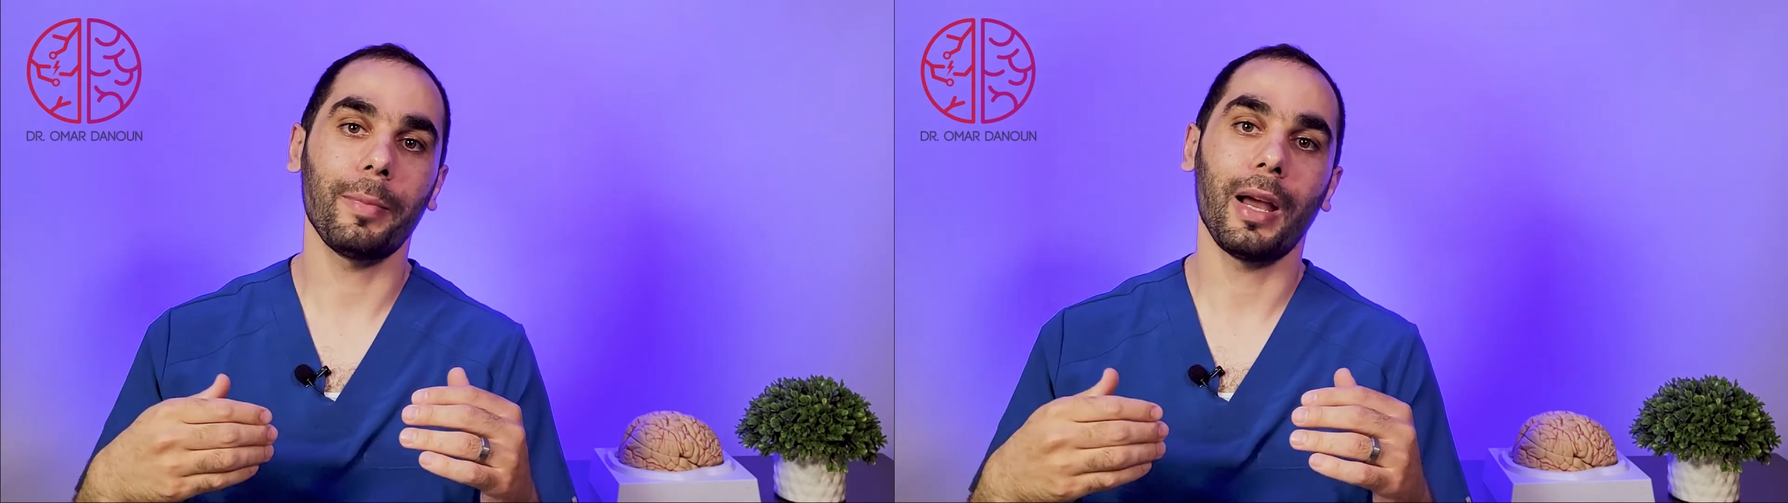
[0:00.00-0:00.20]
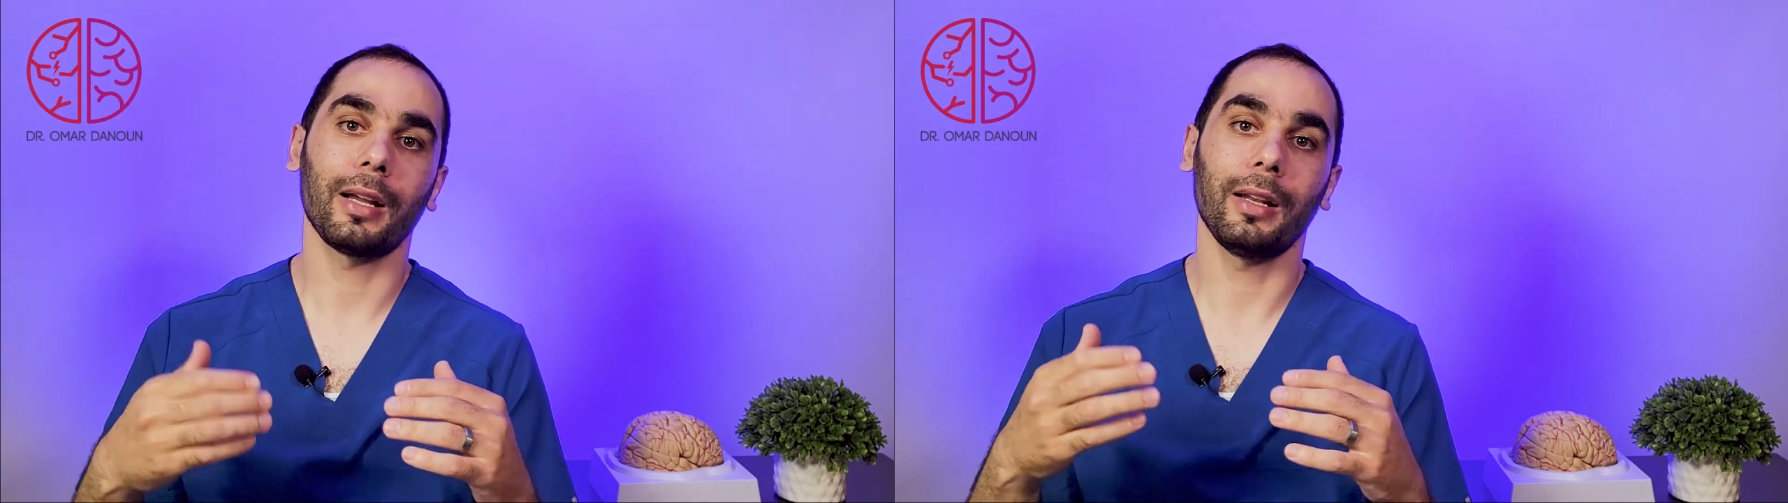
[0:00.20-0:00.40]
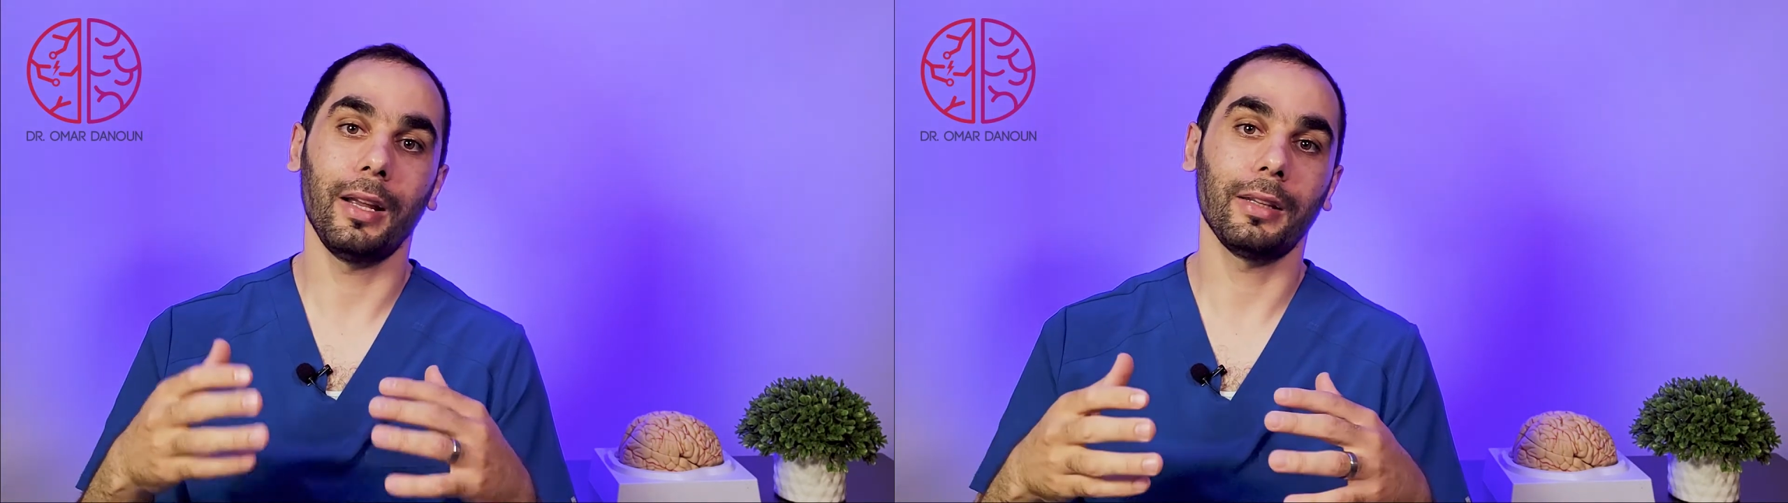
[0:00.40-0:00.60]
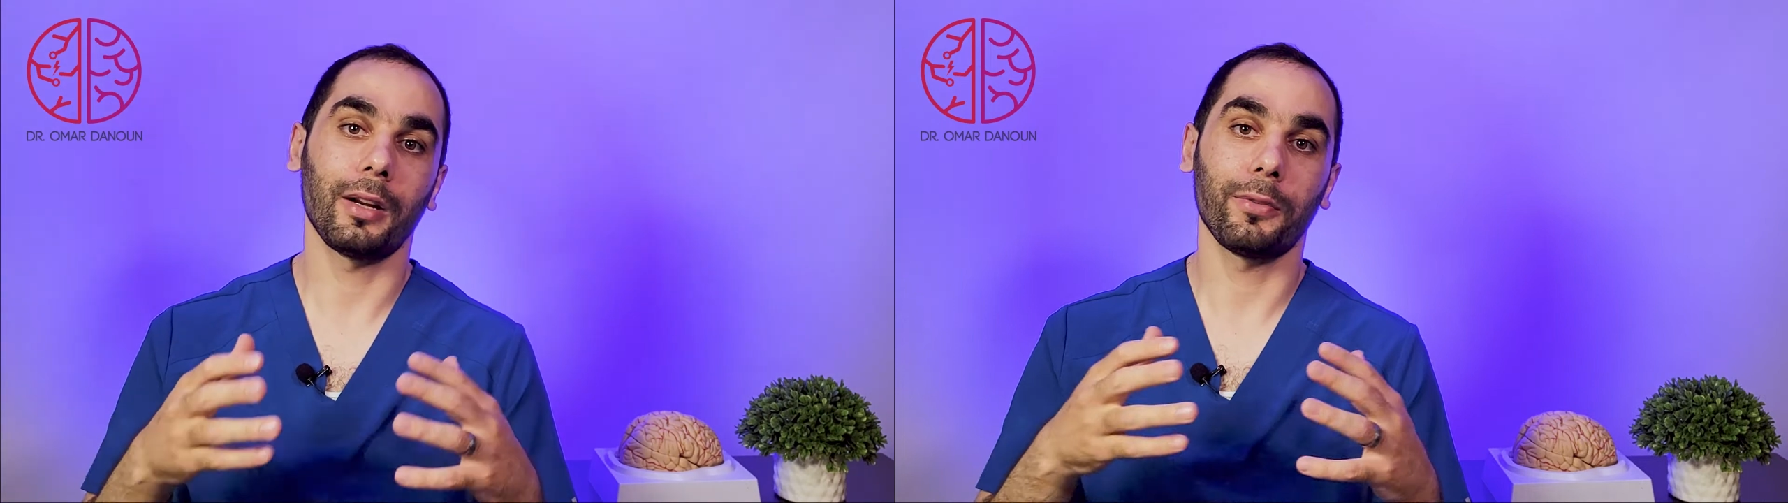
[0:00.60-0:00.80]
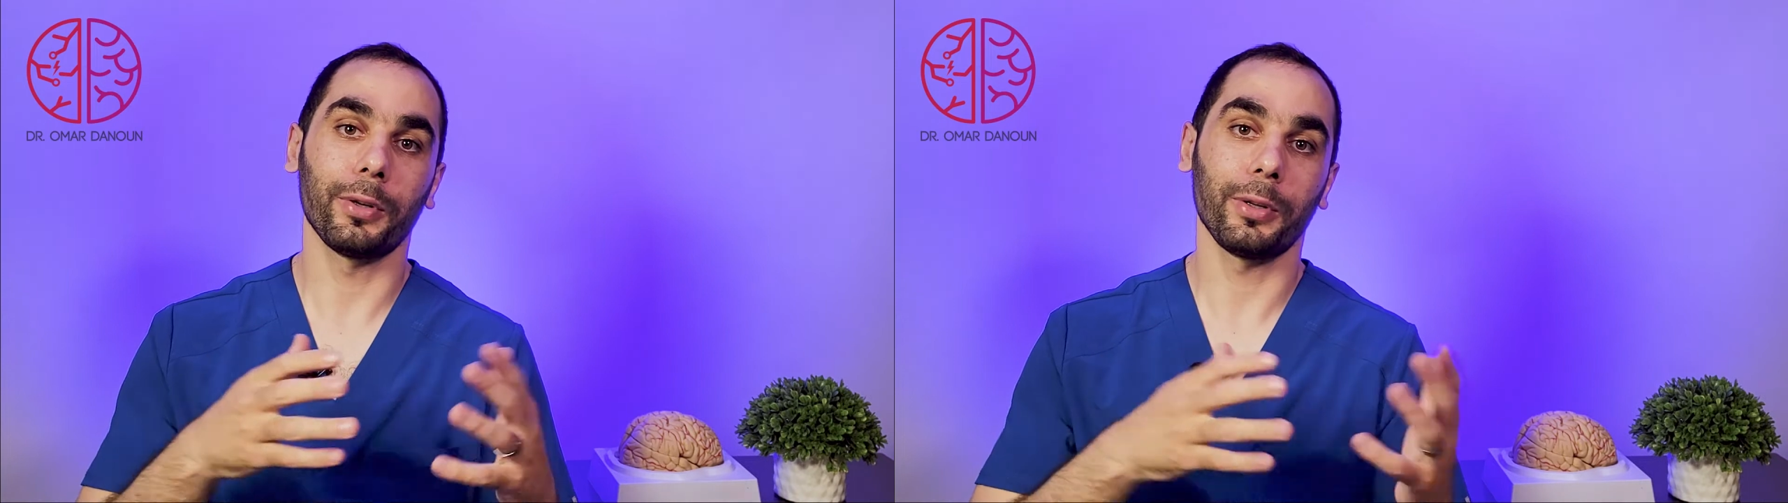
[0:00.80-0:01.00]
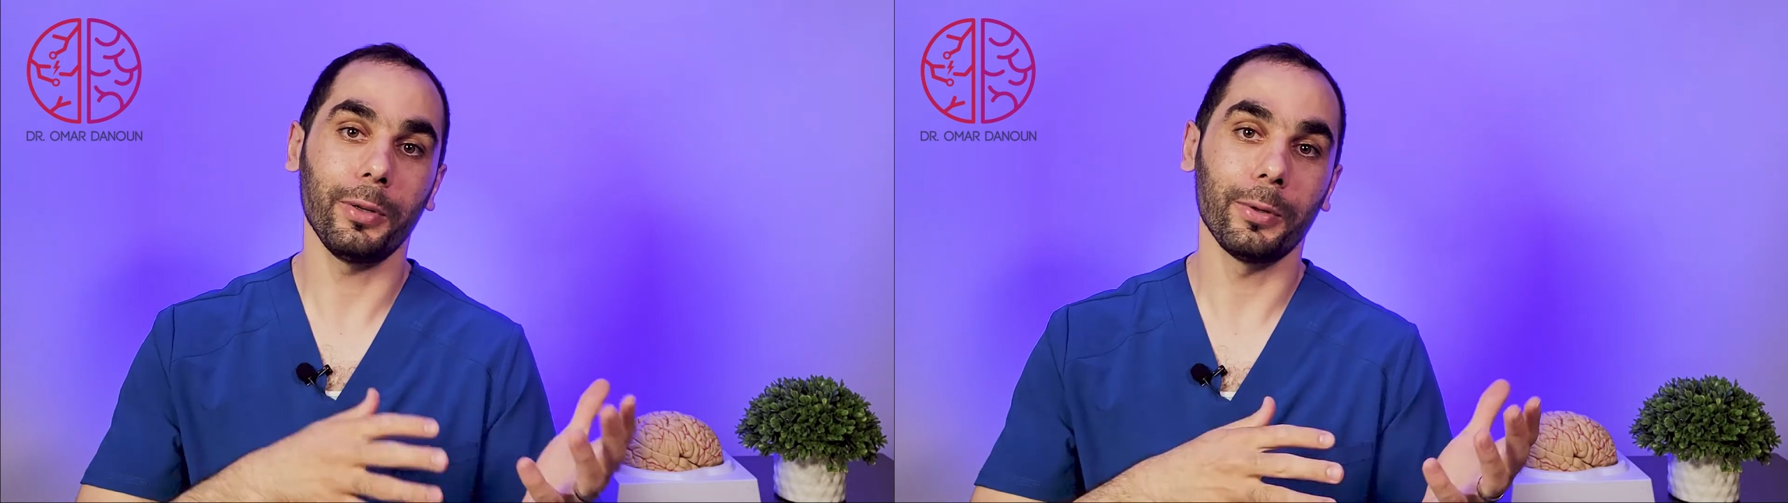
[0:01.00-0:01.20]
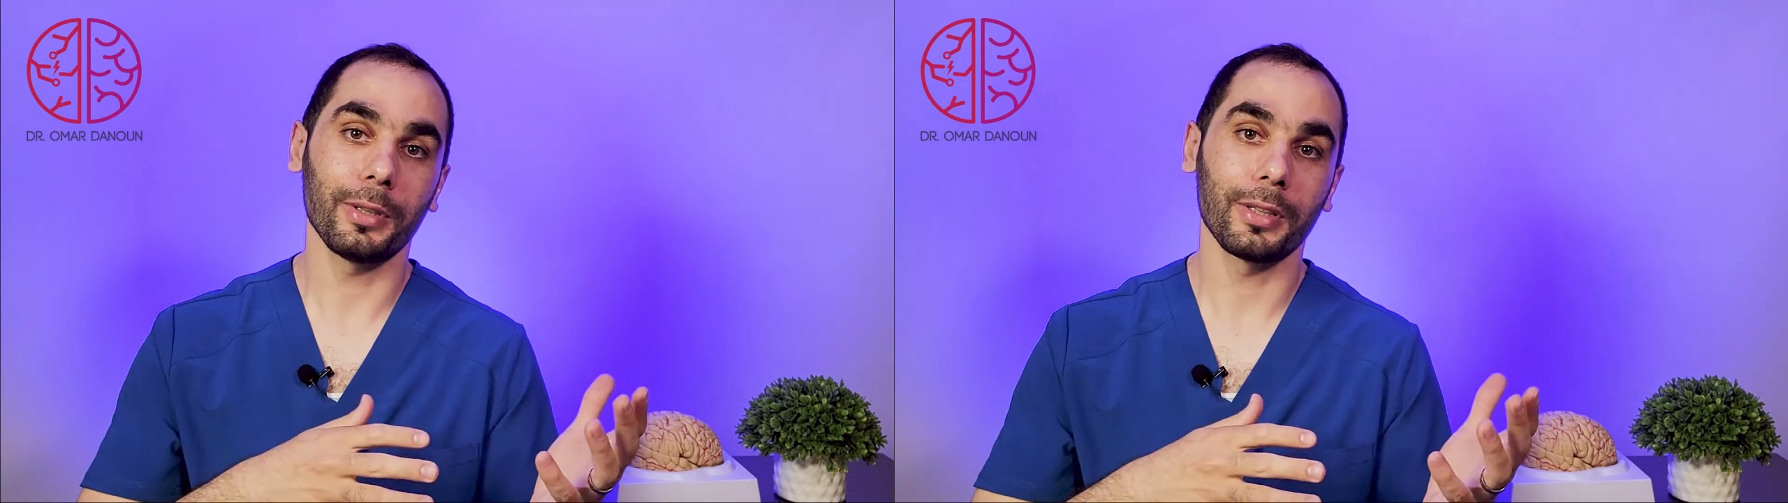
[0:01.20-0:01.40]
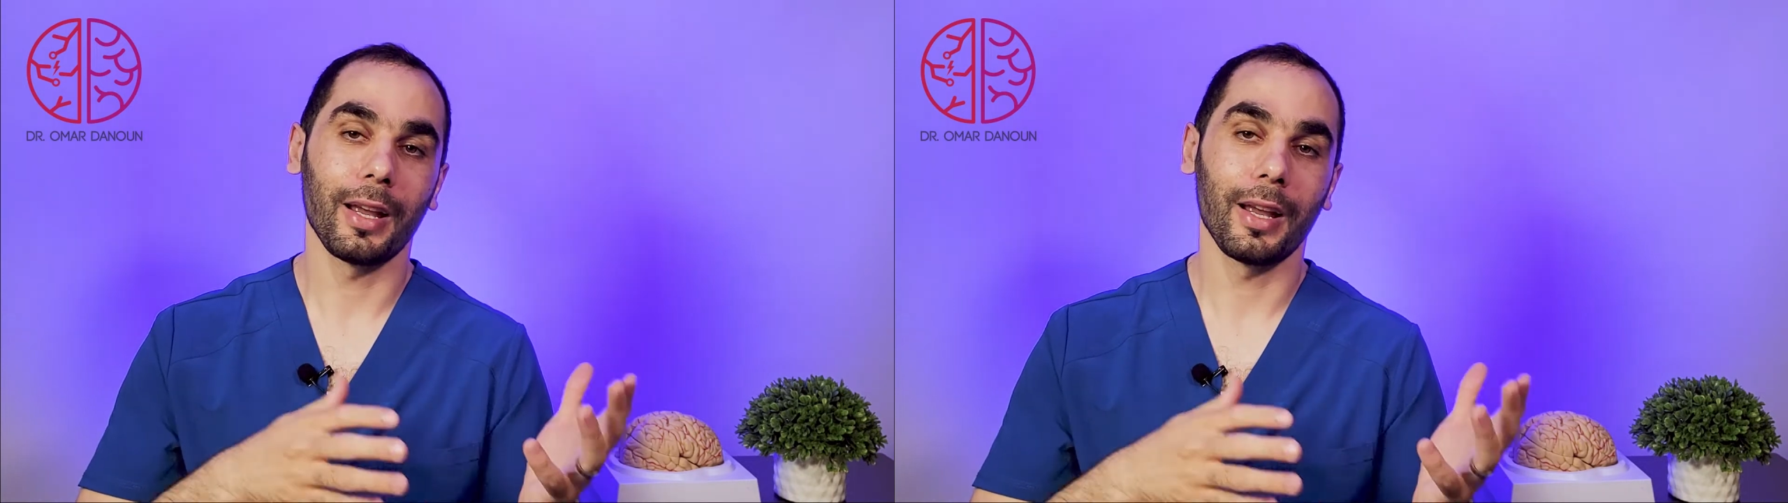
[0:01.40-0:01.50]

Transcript: back later for use,